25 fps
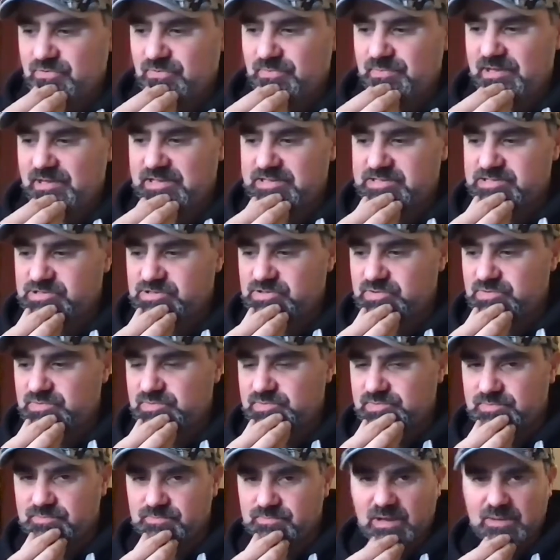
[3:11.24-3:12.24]
from that
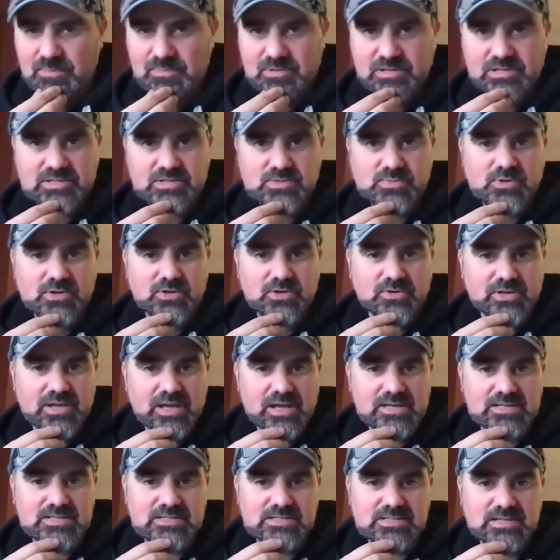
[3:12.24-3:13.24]
soon, maybe this week or
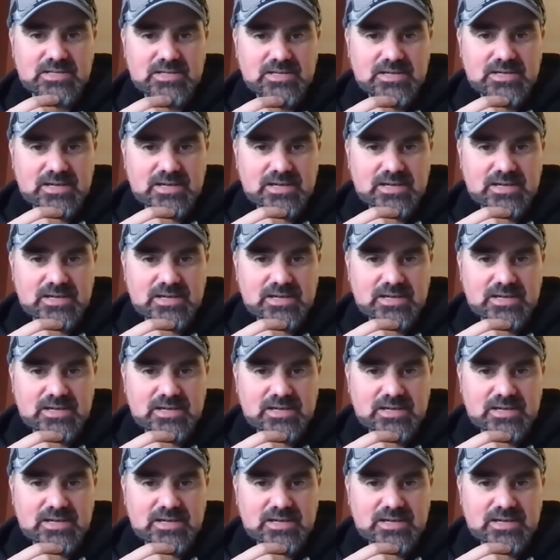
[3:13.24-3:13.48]
next.